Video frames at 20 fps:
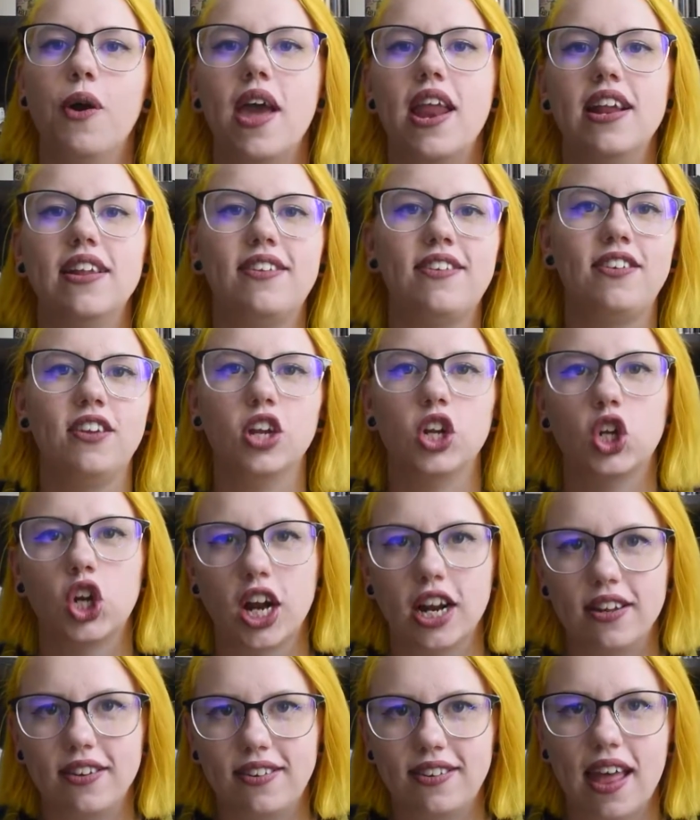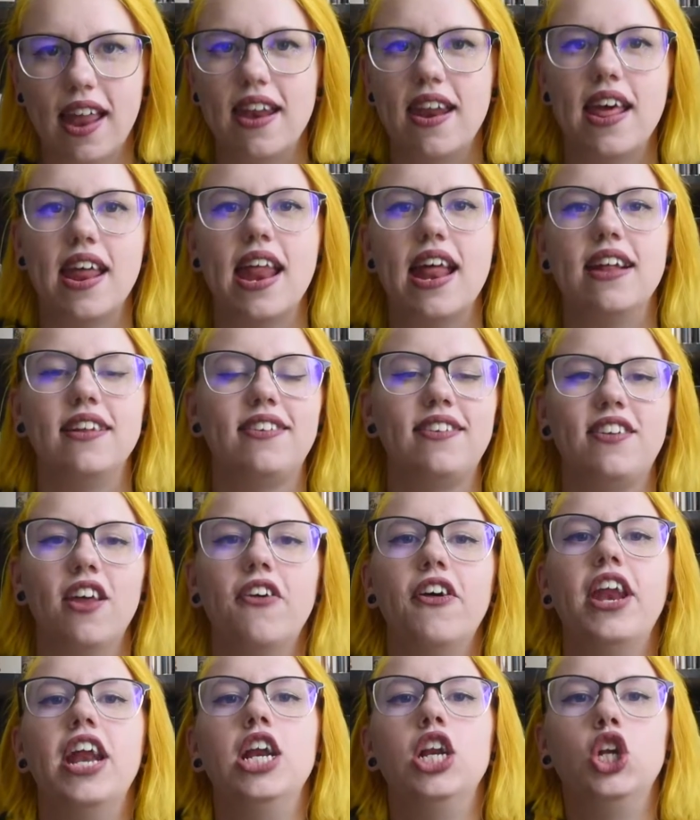and it's still transcendent, and it's
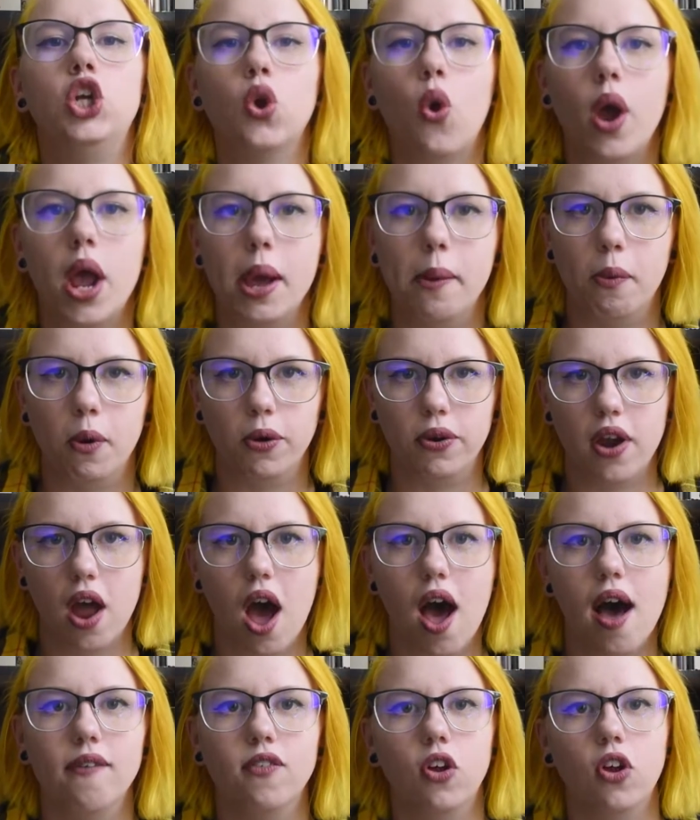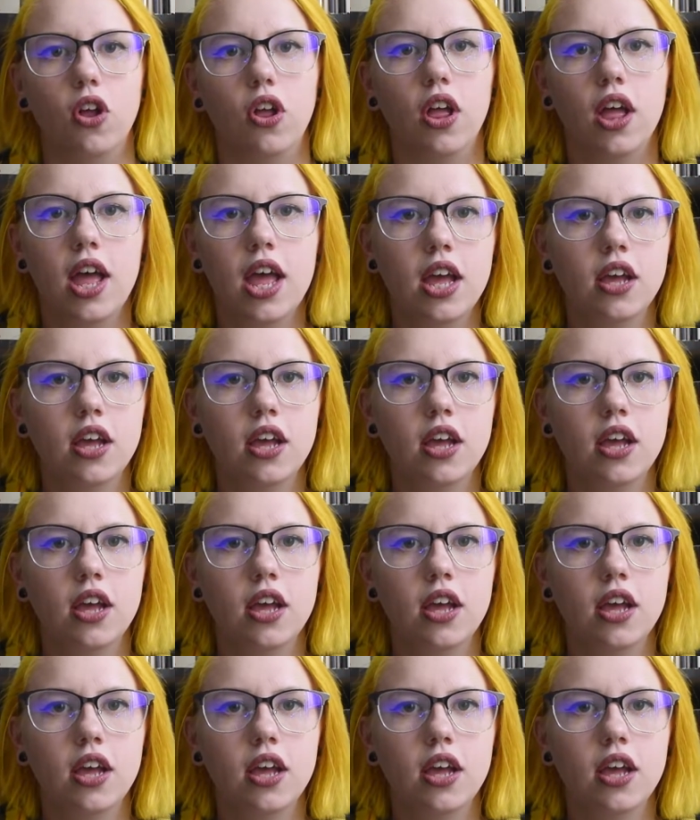still an enjoyable novel